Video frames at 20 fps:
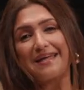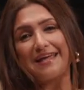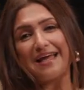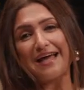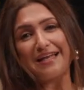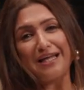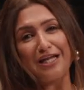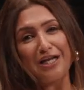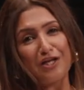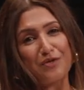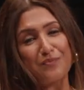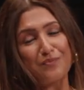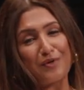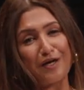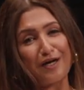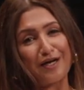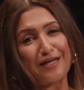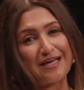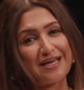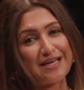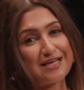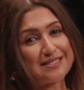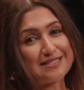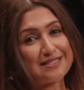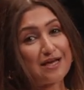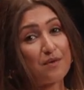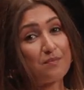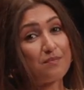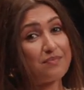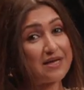Kelly Lundberg is
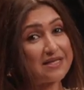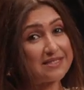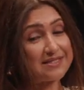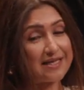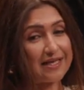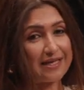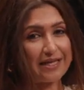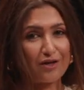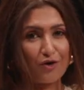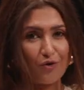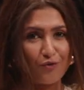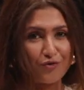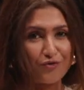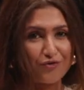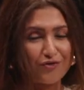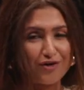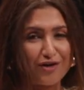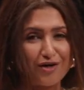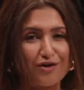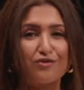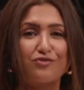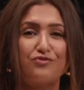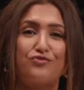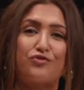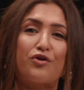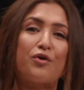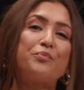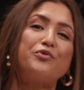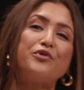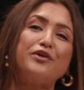a best-selling author,
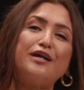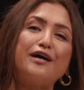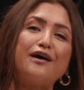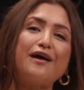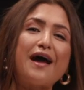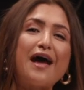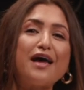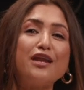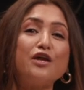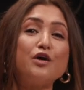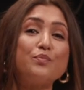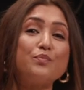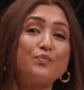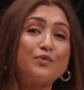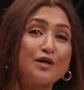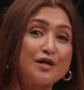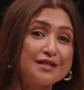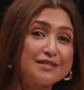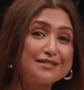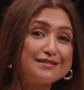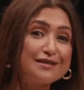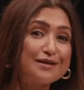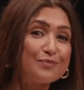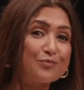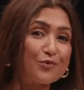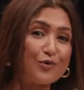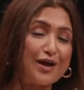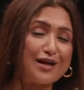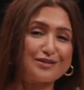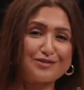entrepreneur, and a personal
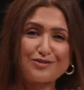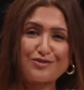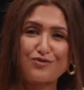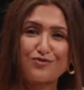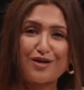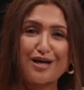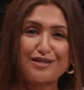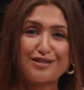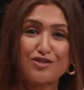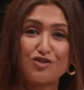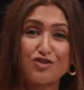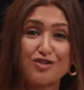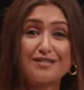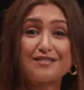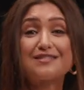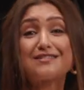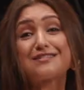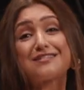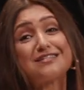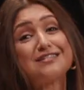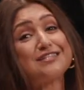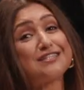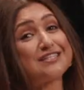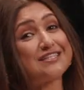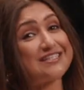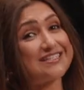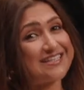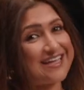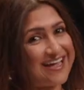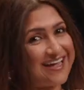brand strategist. And
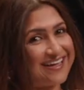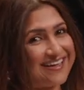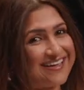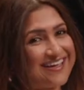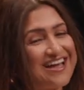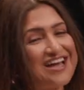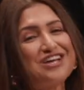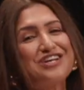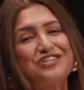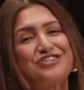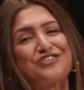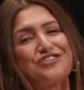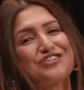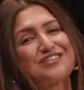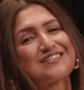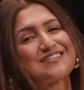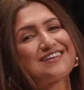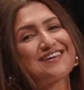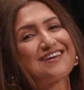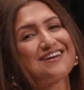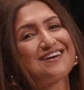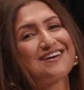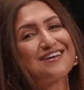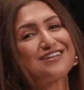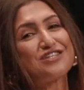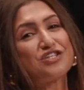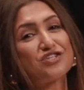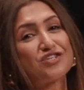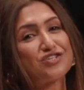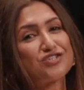today she is here
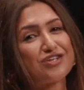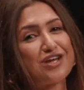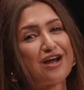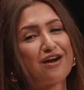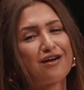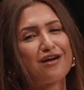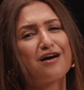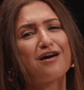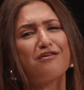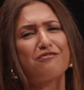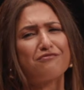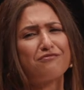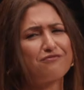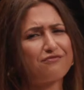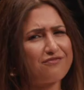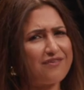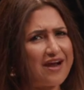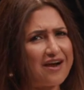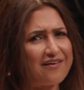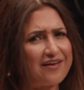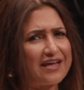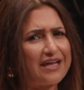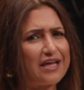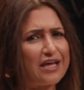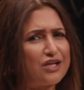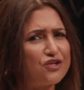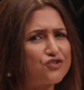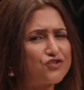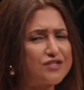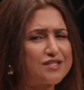to share her very
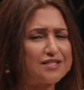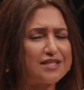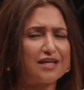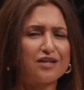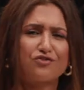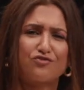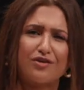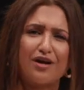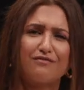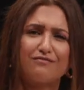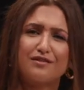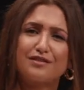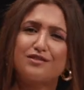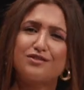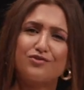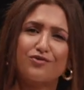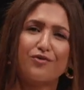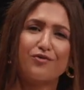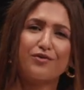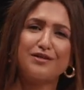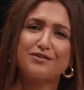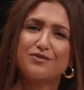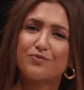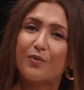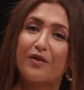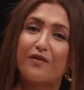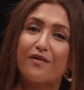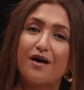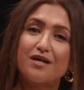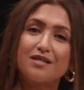interesting travel stories
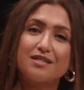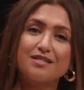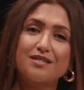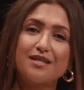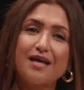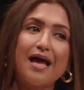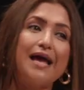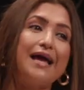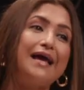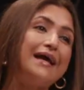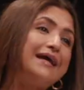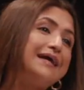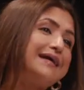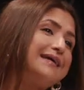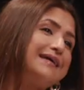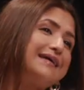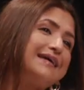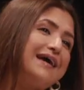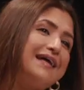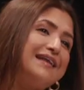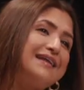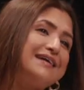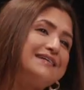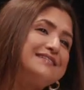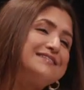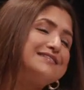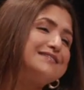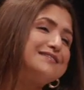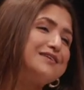with us. Kelly, it's